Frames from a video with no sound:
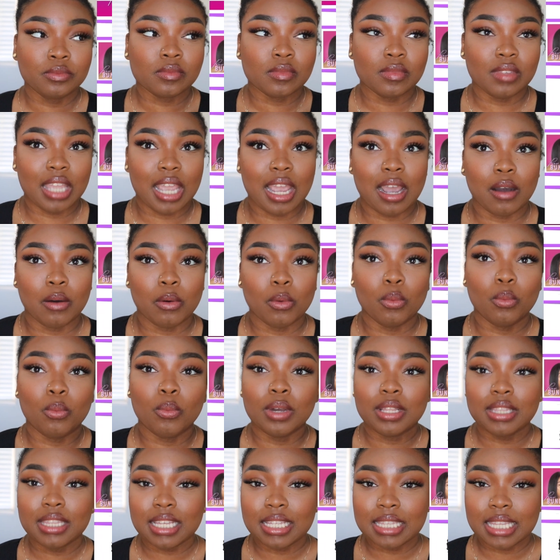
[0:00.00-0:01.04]
Now,
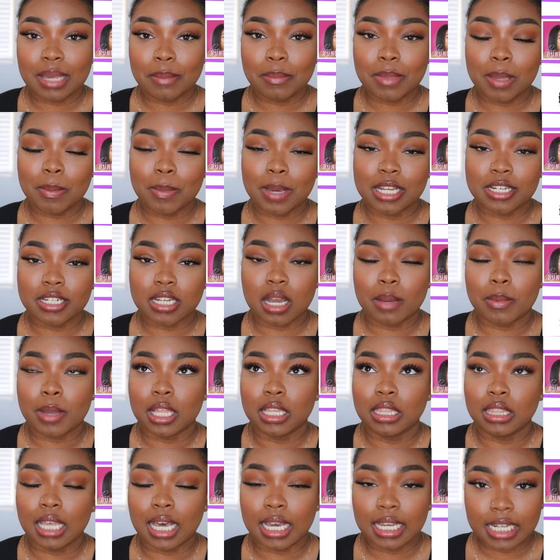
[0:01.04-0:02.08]
one thing that made my job a
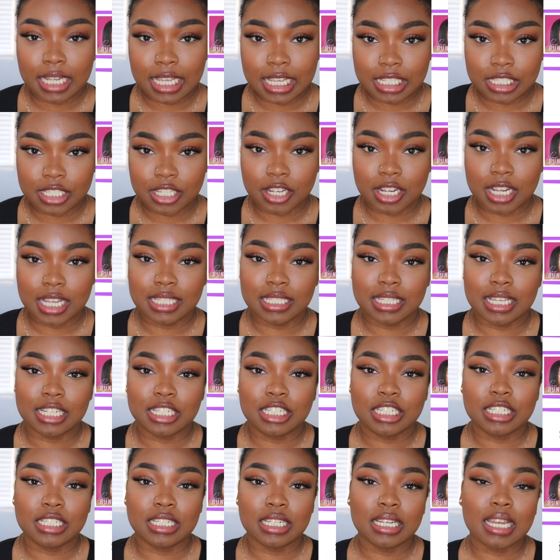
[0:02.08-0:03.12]
lot easier is that
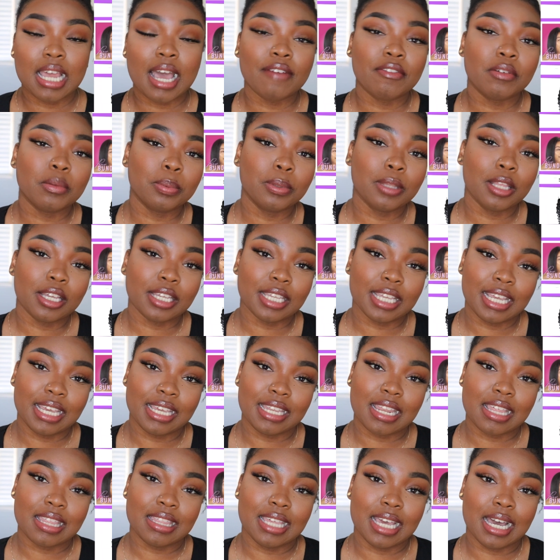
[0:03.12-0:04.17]
she did have a
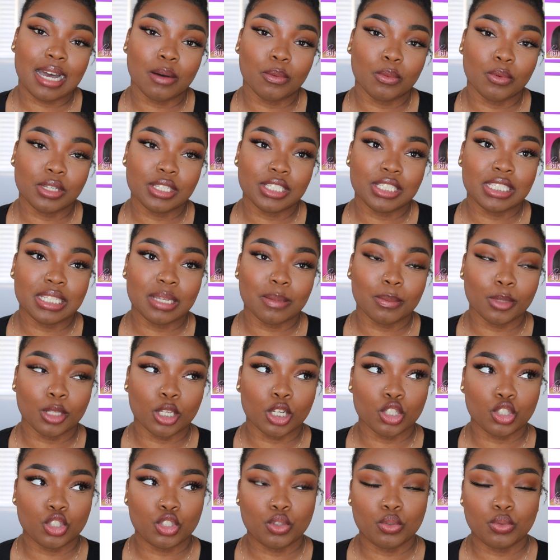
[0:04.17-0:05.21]
plugin that was
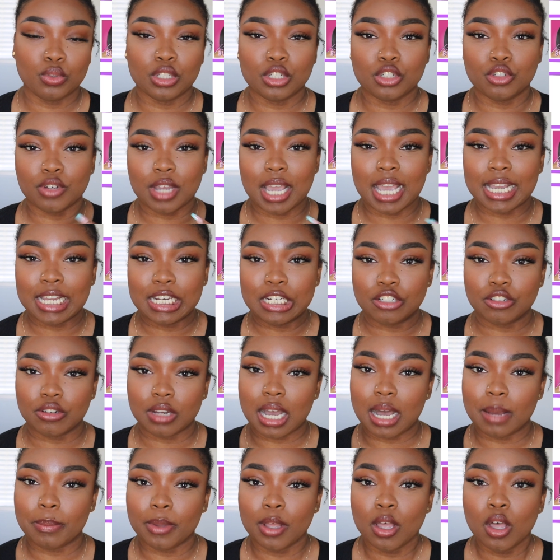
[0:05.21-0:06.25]
similar to the drag and
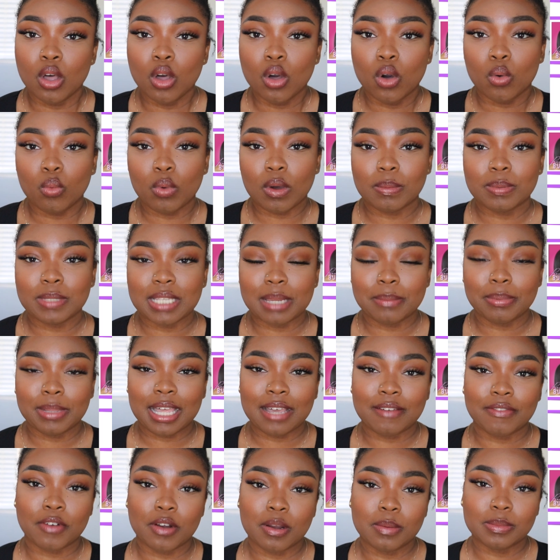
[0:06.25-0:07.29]
drop website
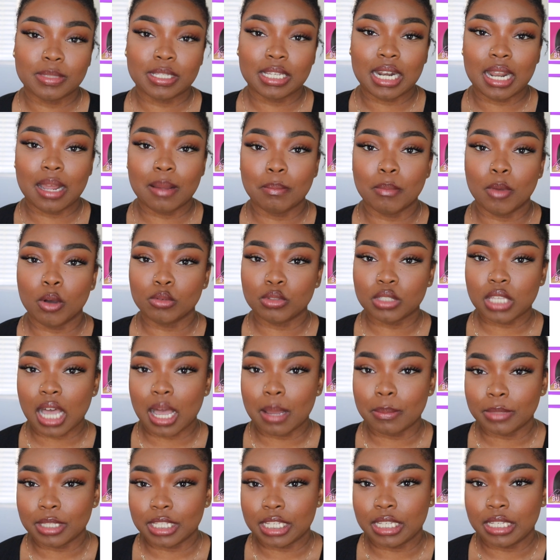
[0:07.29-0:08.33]
platforms that I'm most
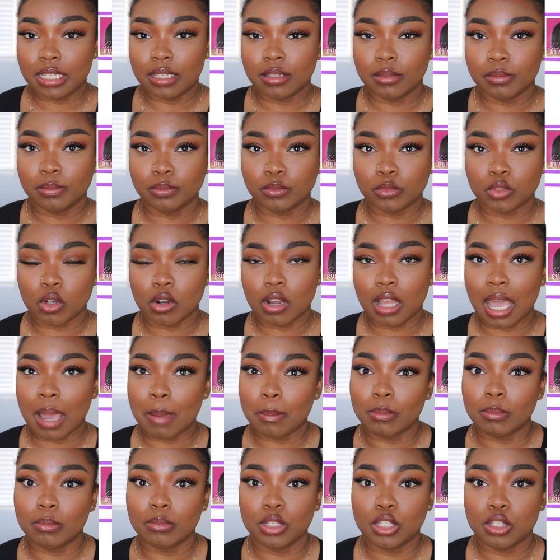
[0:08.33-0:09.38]
commonly, or
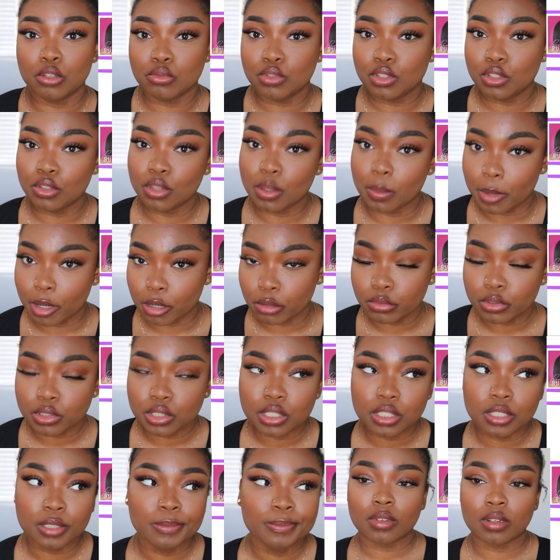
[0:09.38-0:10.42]
I'm used to the
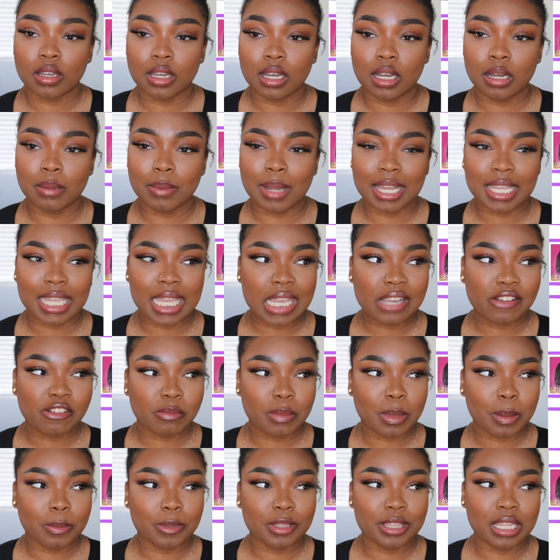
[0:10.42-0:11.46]
most. I can't
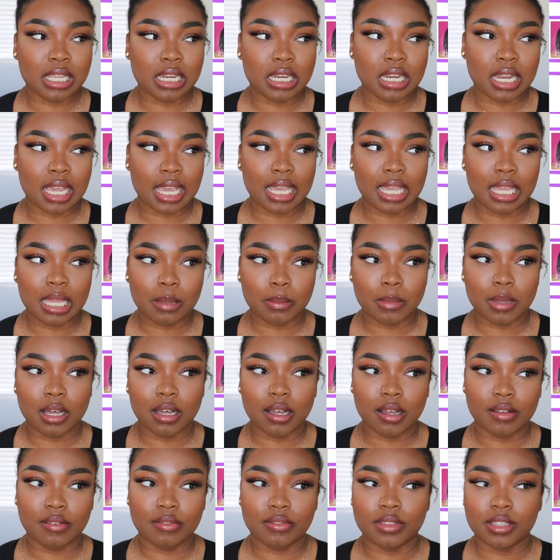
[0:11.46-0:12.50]
remember the name
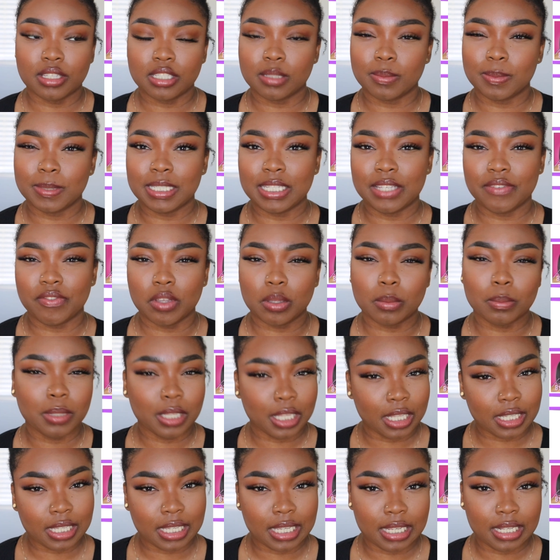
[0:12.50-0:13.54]
of the specific
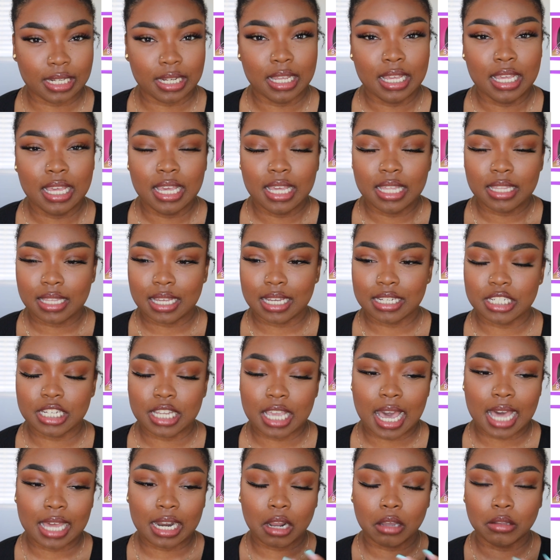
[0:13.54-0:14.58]
plugin that she
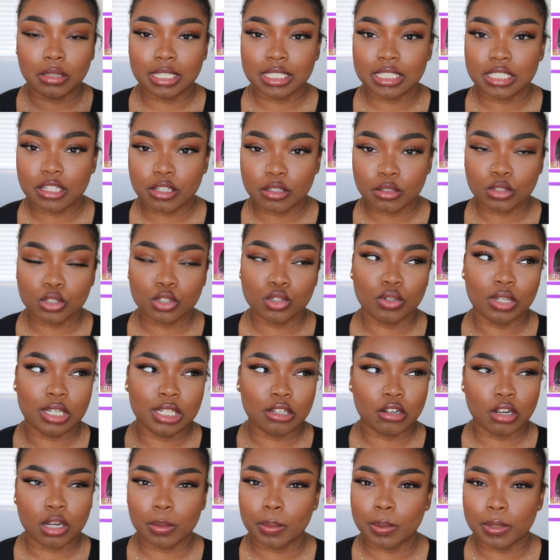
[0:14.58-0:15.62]
had. I'll list it on the
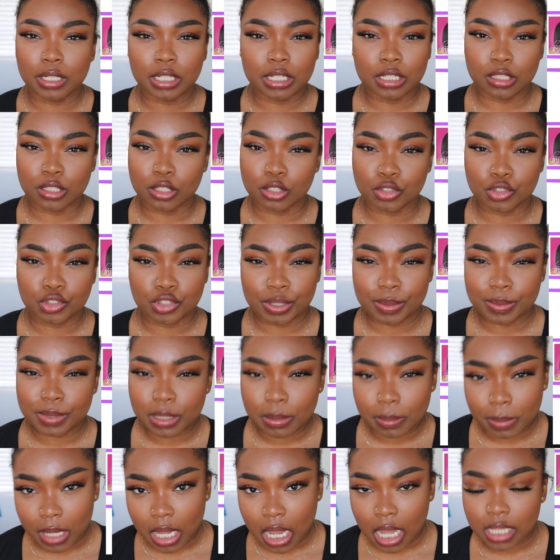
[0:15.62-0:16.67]
screen or put it in the
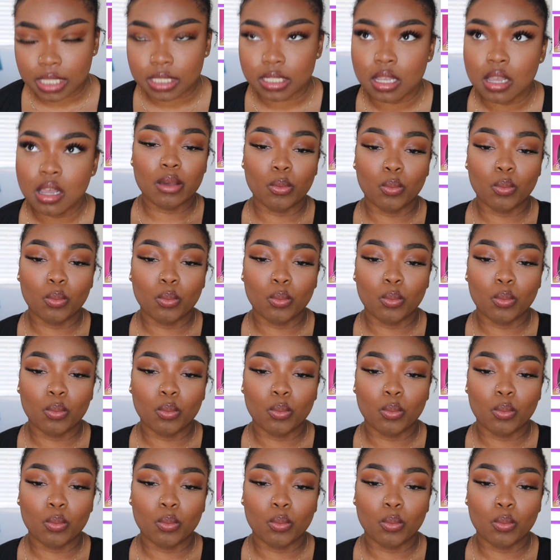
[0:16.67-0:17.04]
description box.